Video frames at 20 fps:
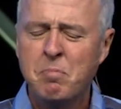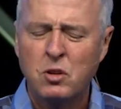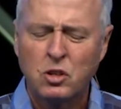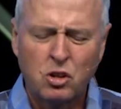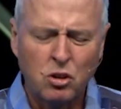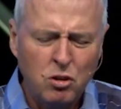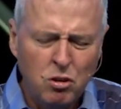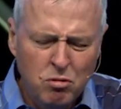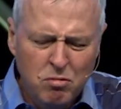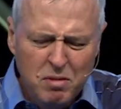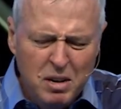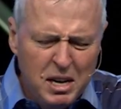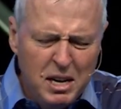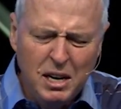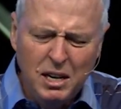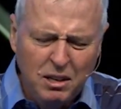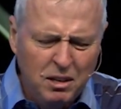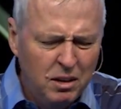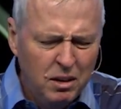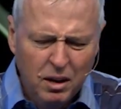So you
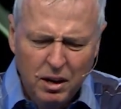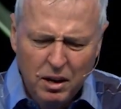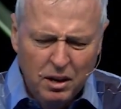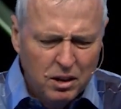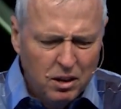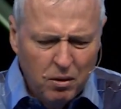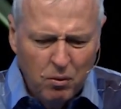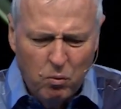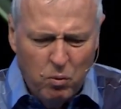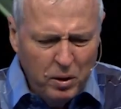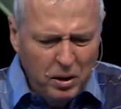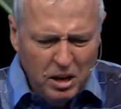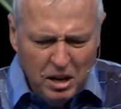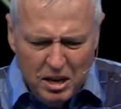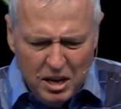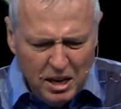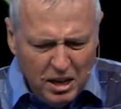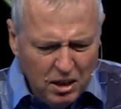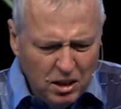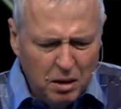need, we
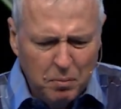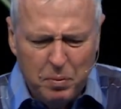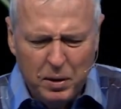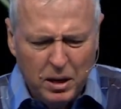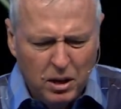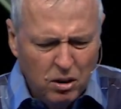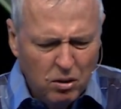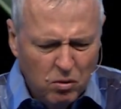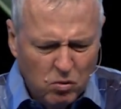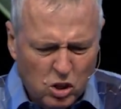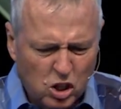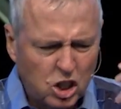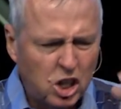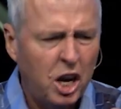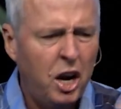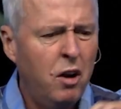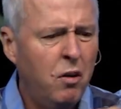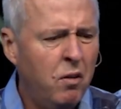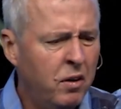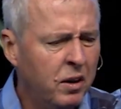need to be
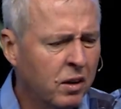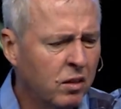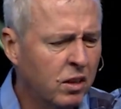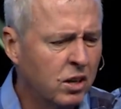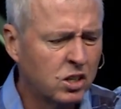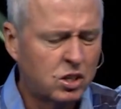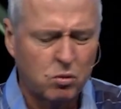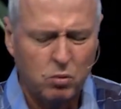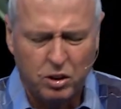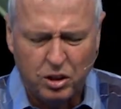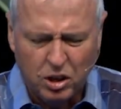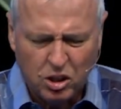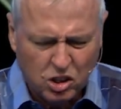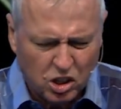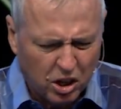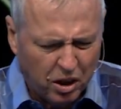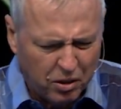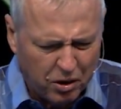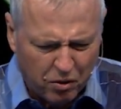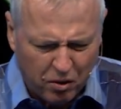sharing this with each
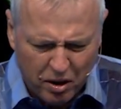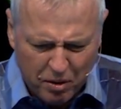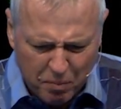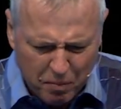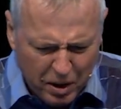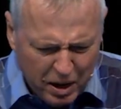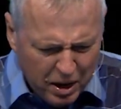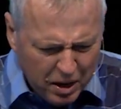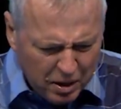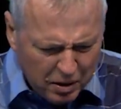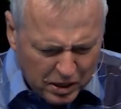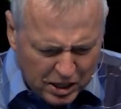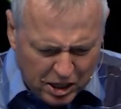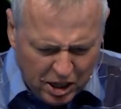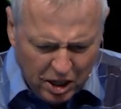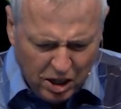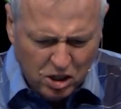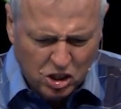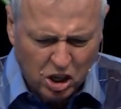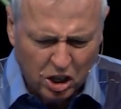other and
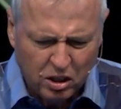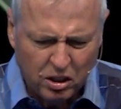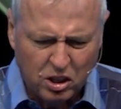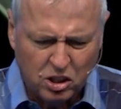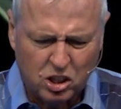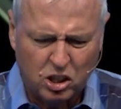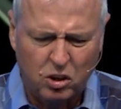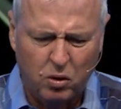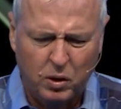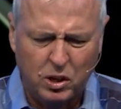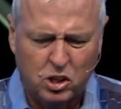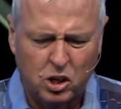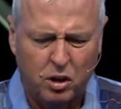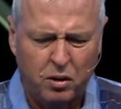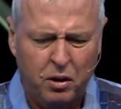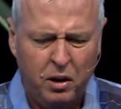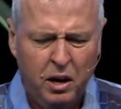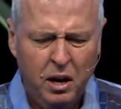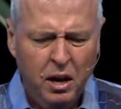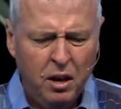teaching this to each
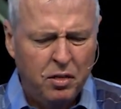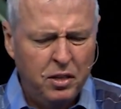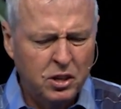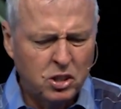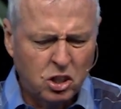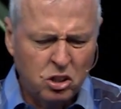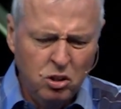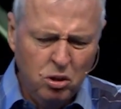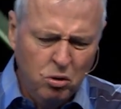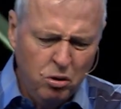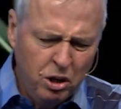other. This new